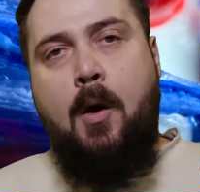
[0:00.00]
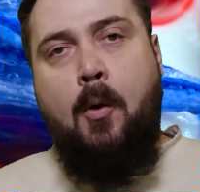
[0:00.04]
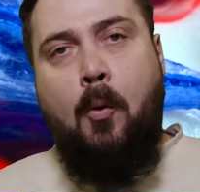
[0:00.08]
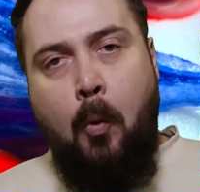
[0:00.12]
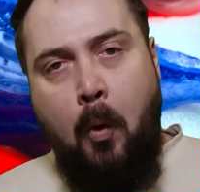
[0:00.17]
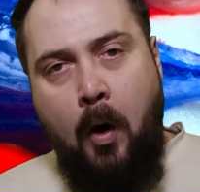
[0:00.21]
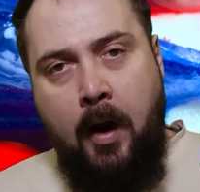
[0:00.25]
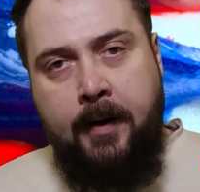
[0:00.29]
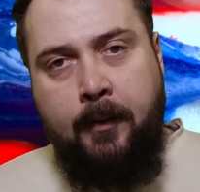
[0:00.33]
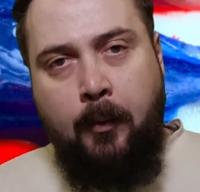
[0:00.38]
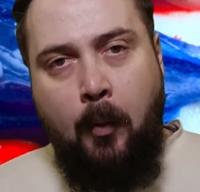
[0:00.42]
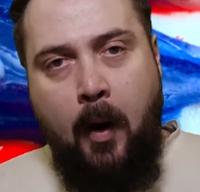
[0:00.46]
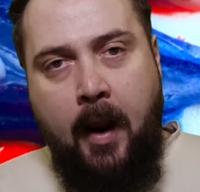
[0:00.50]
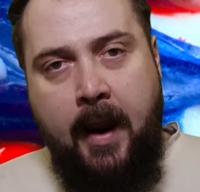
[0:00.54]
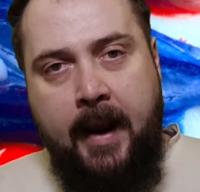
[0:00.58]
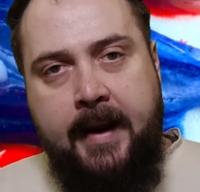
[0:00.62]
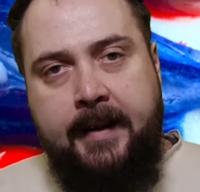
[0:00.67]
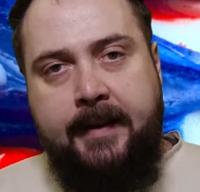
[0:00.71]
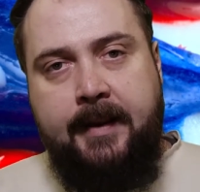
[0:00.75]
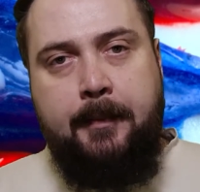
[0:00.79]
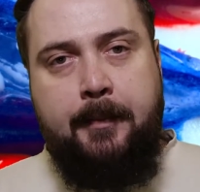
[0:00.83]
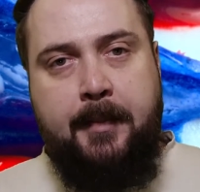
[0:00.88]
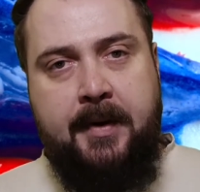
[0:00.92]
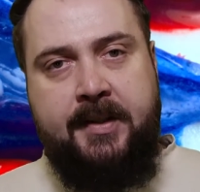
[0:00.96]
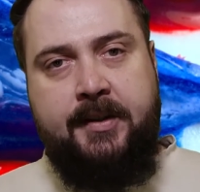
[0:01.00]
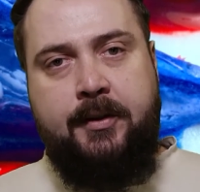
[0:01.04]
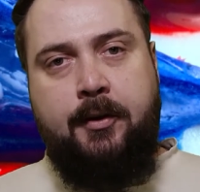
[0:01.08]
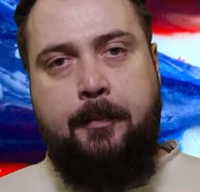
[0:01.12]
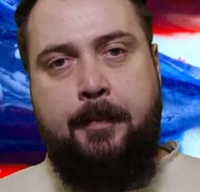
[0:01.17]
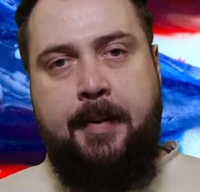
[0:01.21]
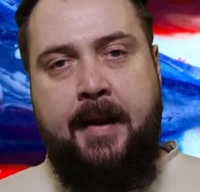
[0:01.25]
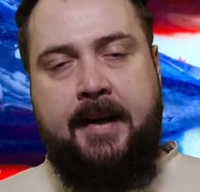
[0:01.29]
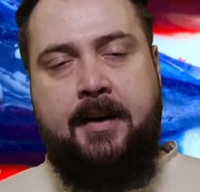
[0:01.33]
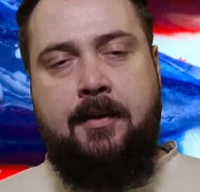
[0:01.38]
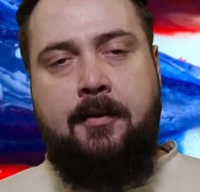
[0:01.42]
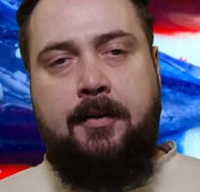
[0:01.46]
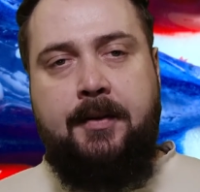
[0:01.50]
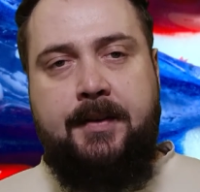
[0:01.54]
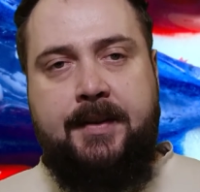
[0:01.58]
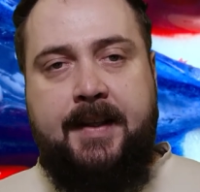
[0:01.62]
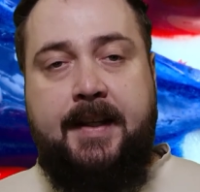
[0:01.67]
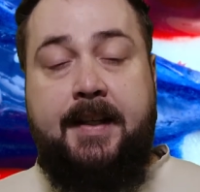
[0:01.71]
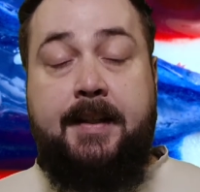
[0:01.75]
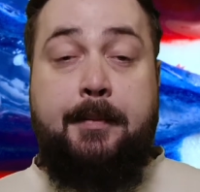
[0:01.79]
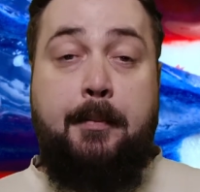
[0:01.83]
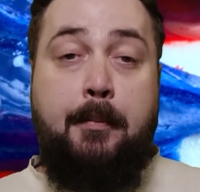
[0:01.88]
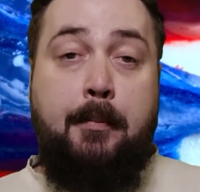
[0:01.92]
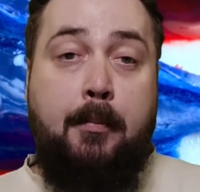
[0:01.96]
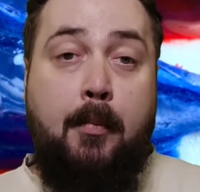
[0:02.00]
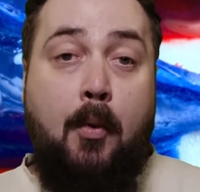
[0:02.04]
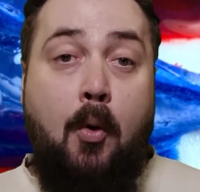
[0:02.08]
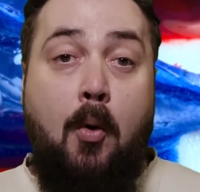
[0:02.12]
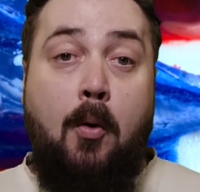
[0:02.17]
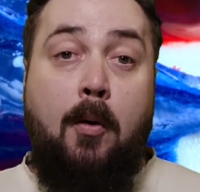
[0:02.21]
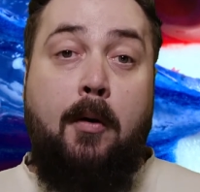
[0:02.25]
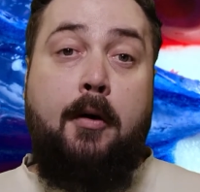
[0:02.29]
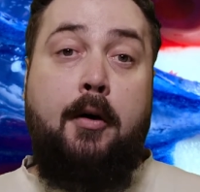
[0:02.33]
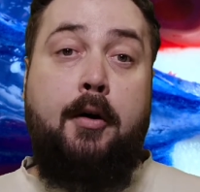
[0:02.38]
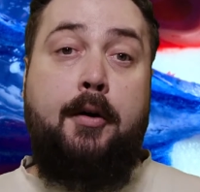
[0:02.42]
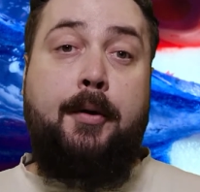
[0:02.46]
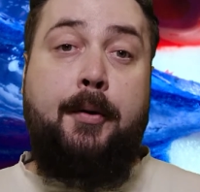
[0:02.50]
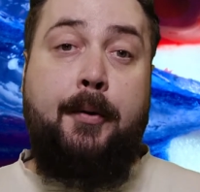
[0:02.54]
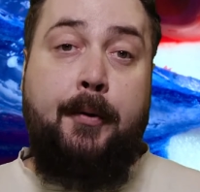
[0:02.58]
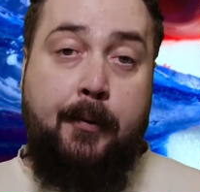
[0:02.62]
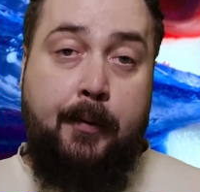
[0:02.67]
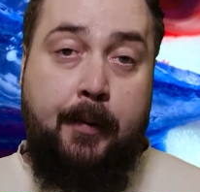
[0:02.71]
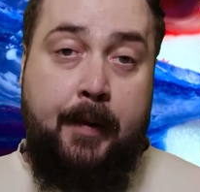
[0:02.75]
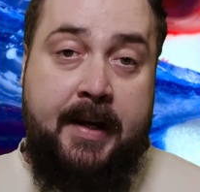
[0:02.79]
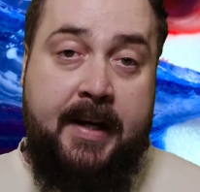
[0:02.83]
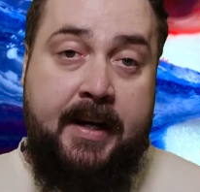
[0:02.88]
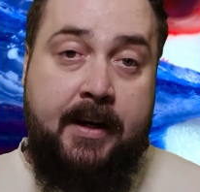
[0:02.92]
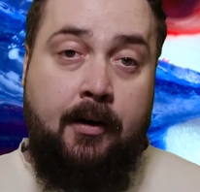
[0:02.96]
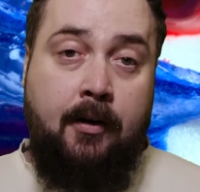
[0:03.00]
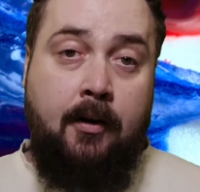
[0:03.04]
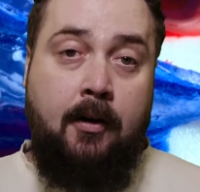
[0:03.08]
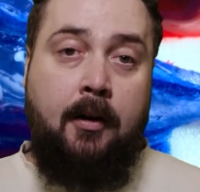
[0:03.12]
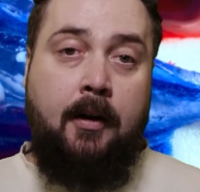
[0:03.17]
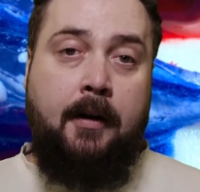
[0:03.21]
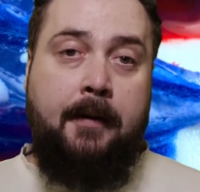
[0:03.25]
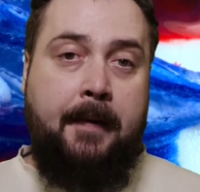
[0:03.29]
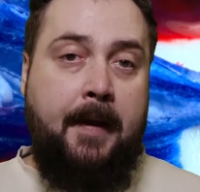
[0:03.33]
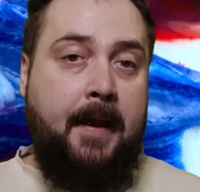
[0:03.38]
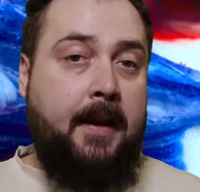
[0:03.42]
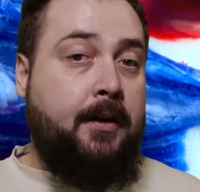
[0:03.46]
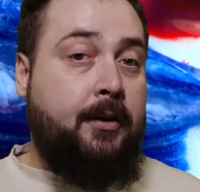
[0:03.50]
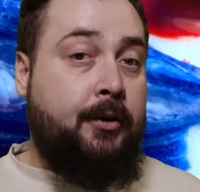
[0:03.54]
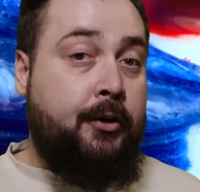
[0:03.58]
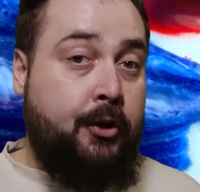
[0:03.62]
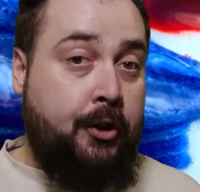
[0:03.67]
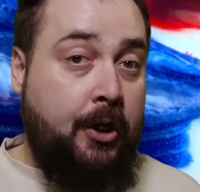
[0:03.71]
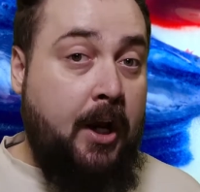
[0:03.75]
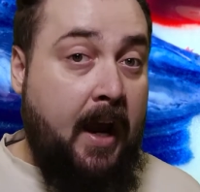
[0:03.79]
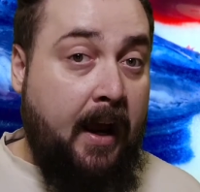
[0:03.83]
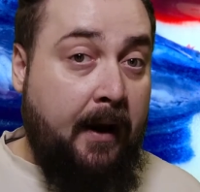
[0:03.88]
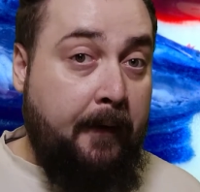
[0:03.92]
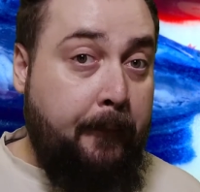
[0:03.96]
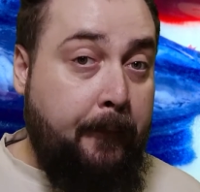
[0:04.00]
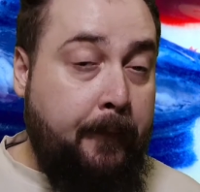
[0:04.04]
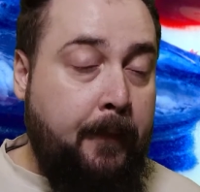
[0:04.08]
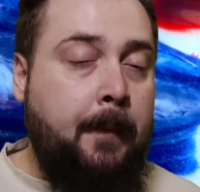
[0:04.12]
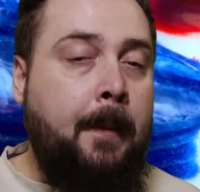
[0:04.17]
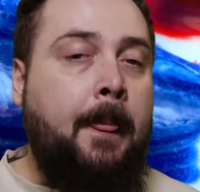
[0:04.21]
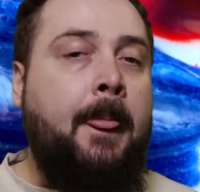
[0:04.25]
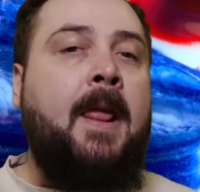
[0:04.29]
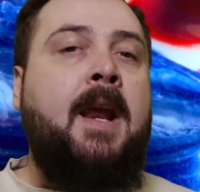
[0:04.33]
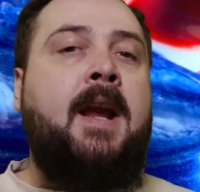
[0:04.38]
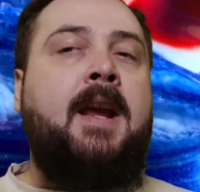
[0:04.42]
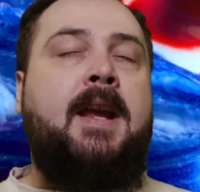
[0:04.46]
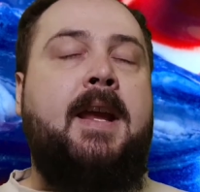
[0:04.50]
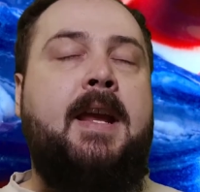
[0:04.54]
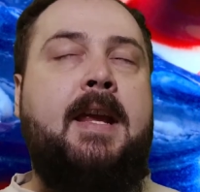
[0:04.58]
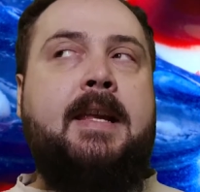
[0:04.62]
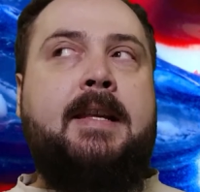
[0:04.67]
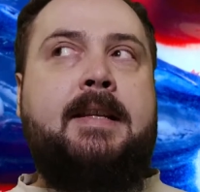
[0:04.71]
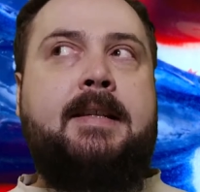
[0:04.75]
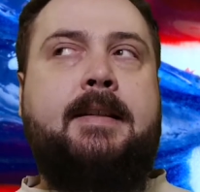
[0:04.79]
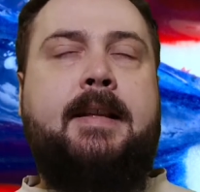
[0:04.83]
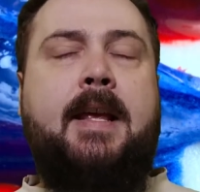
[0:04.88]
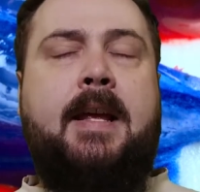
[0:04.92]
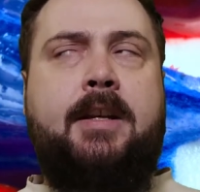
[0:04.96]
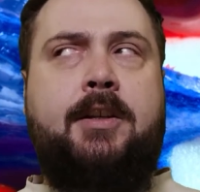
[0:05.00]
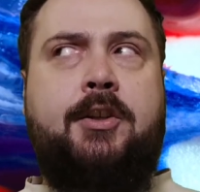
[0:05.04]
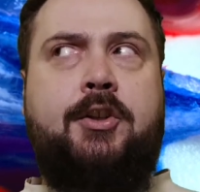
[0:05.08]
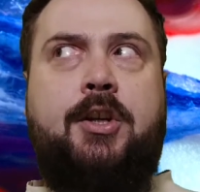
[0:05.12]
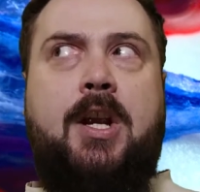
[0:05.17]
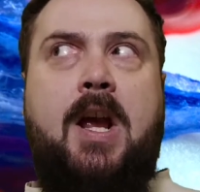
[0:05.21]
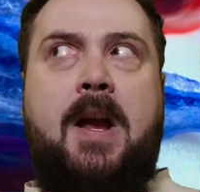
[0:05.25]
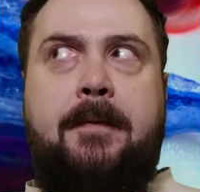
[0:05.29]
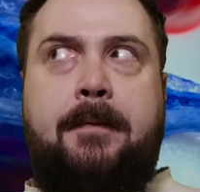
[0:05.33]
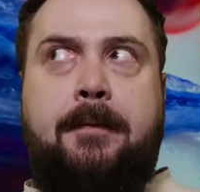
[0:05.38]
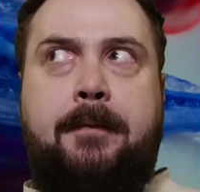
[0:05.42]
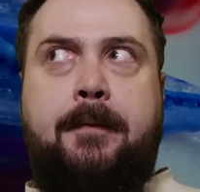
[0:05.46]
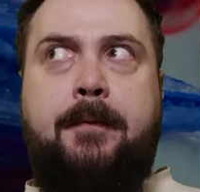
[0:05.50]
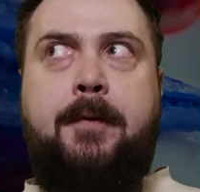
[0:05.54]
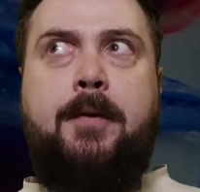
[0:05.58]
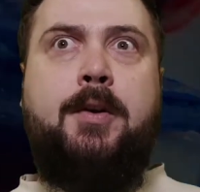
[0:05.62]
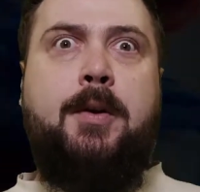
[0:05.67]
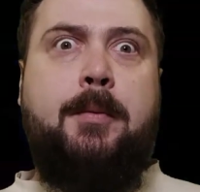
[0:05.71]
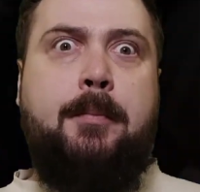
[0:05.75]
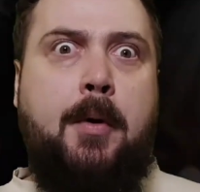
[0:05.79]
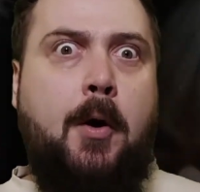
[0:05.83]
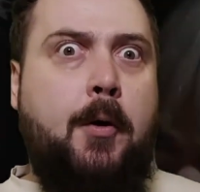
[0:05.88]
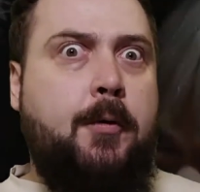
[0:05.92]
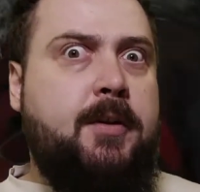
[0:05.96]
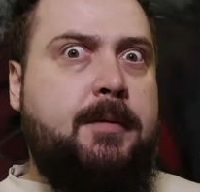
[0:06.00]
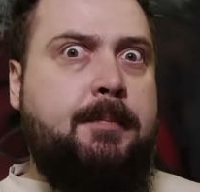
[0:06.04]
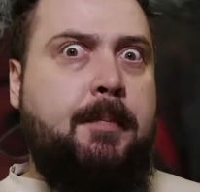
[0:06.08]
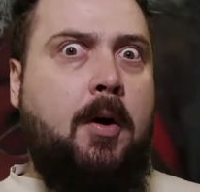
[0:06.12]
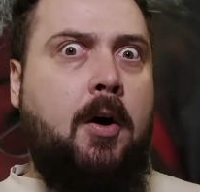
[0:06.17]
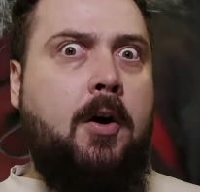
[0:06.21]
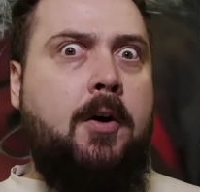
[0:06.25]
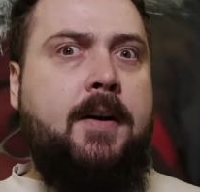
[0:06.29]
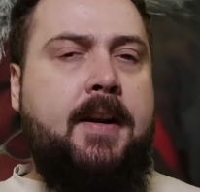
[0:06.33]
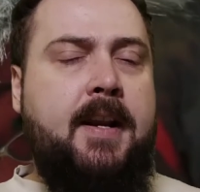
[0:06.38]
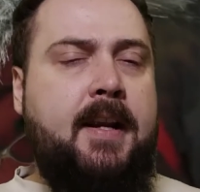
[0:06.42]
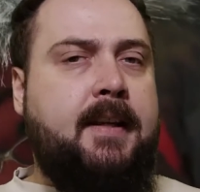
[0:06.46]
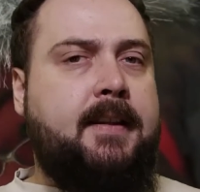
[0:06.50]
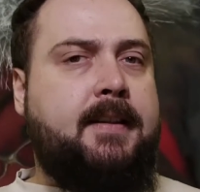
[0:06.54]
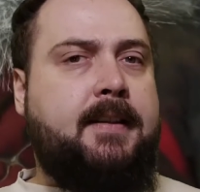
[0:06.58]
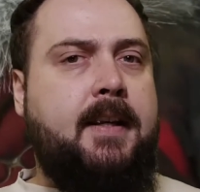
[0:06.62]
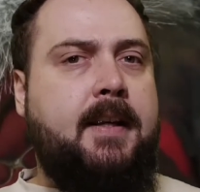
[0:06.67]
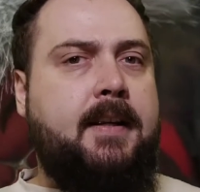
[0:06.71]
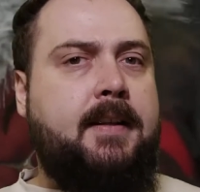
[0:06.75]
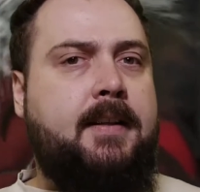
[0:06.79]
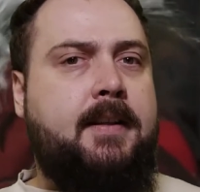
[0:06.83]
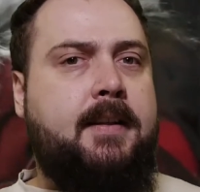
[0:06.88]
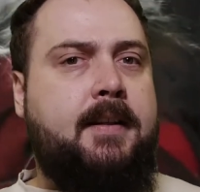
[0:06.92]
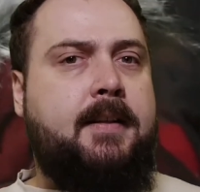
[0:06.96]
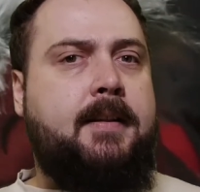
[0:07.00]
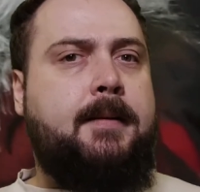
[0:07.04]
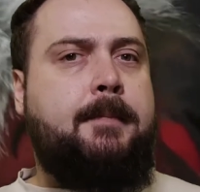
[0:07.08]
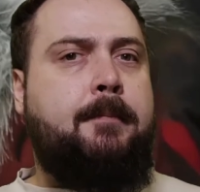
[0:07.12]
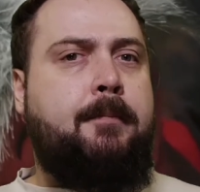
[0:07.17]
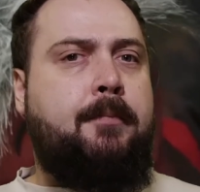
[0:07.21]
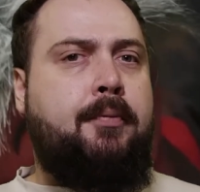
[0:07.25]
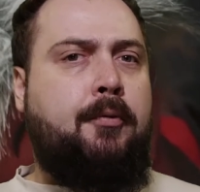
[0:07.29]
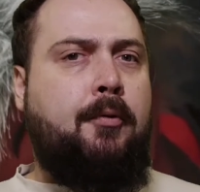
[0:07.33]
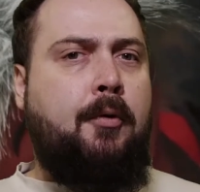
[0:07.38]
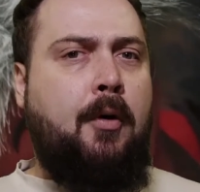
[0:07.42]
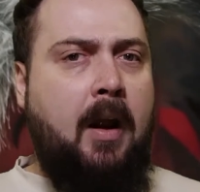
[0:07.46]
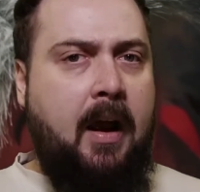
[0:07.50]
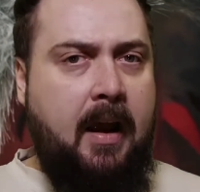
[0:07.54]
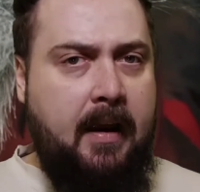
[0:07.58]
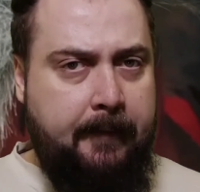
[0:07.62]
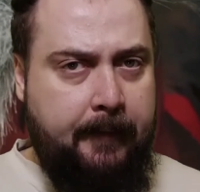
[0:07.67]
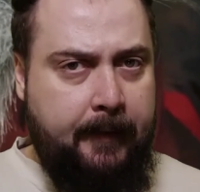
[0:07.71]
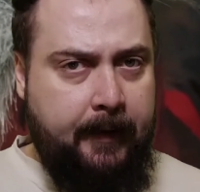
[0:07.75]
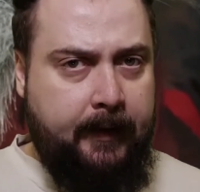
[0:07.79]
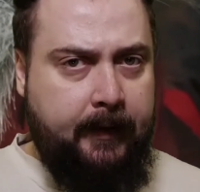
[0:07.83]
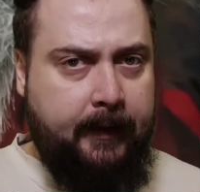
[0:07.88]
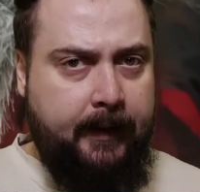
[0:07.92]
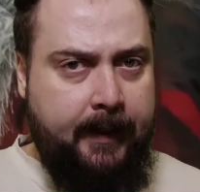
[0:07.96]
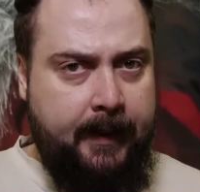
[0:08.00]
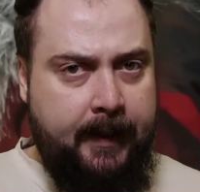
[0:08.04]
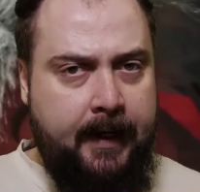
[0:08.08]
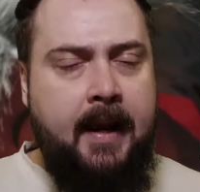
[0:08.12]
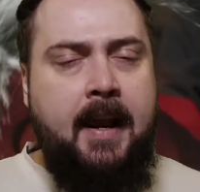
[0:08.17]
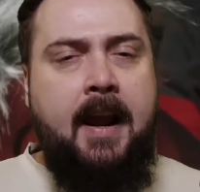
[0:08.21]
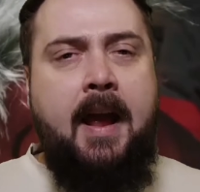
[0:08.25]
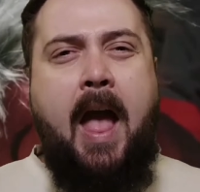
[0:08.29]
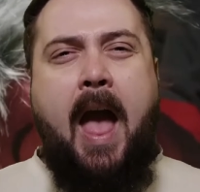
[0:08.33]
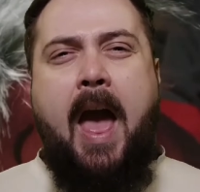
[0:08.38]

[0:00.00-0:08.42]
One way that Mr. Pickles is more real than Jeff is that Jeff, for the most part, exists privately.